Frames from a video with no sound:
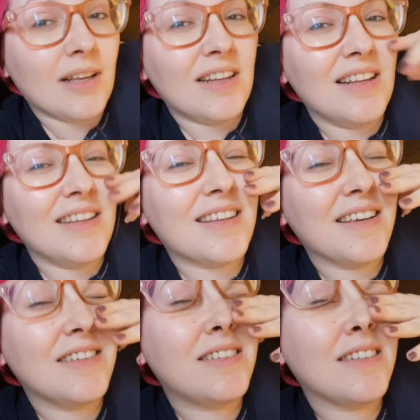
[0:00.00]
and then the
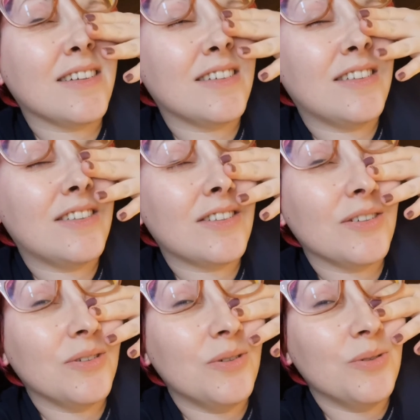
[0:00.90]
kids started
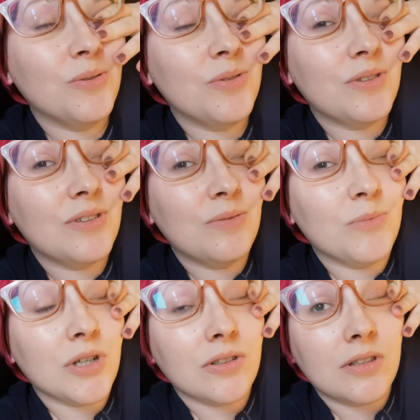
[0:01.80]
school,
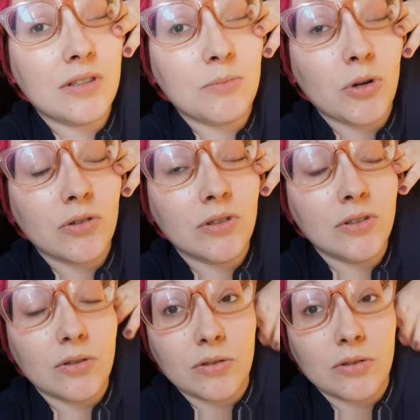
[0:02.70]
work this morning